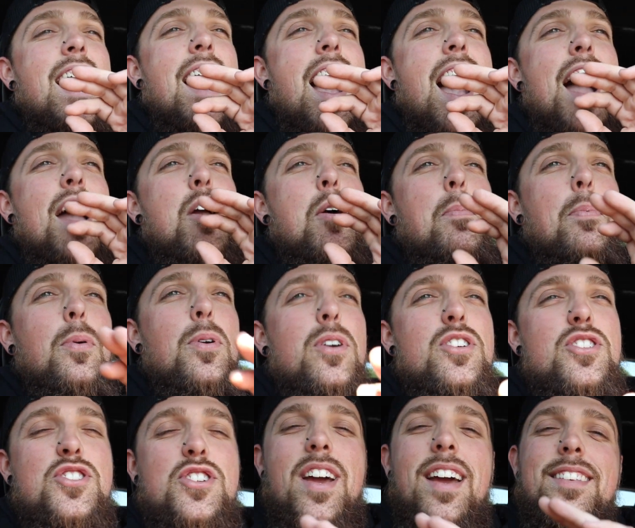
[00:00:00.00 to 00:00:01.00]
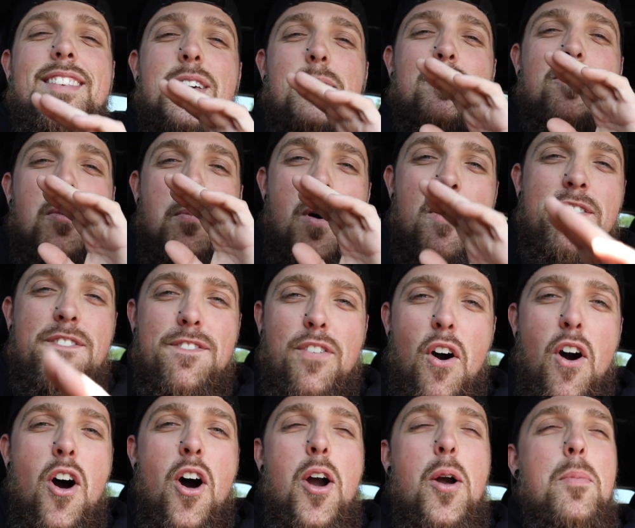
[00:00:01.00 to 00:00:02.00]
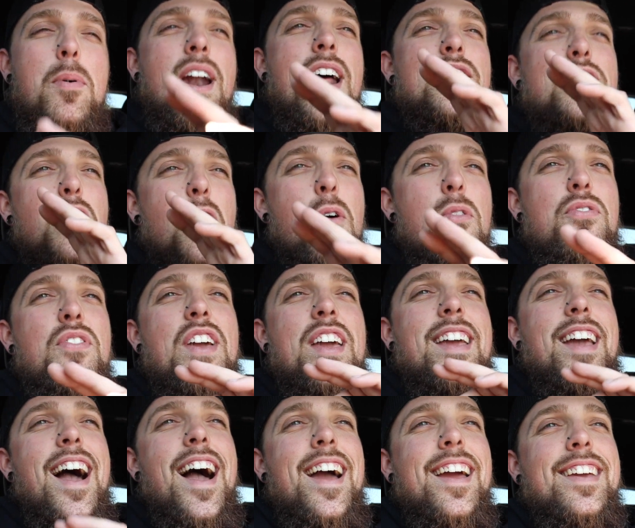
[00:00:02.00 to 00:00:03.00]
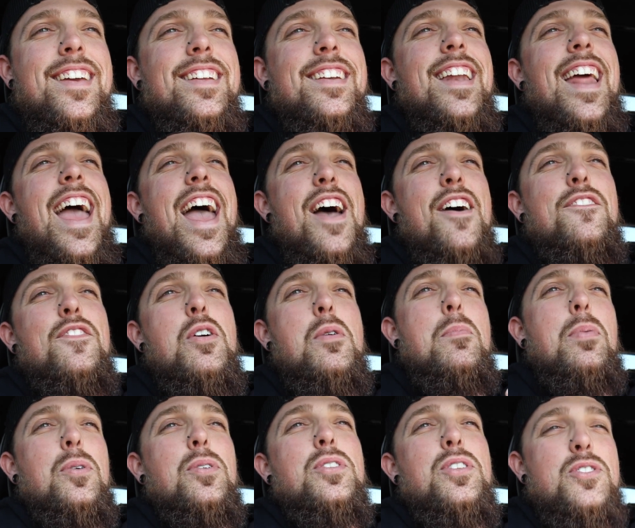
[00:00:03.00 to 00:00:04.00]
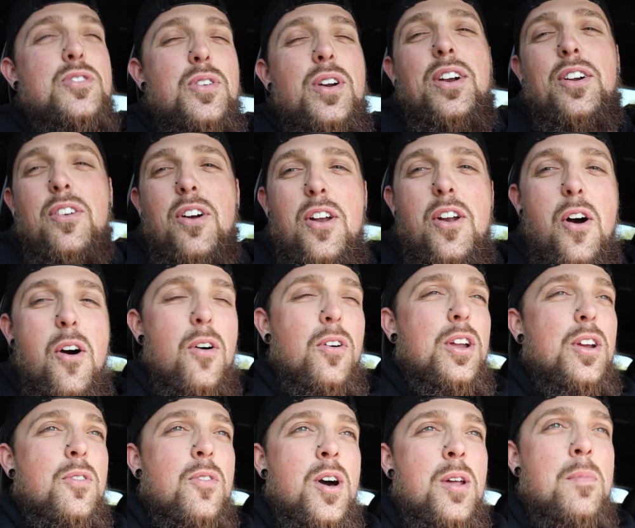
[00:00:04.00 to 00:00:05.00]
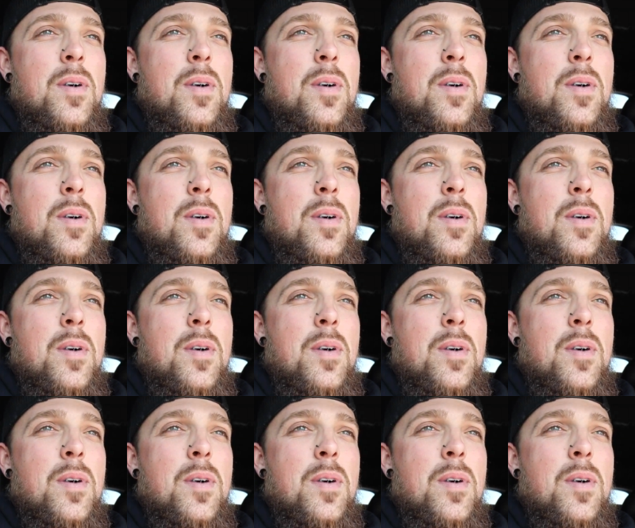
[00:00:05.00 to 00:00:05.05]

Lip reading: I appreciate them from afar, but I don't think I can ever pull the trigger on owning one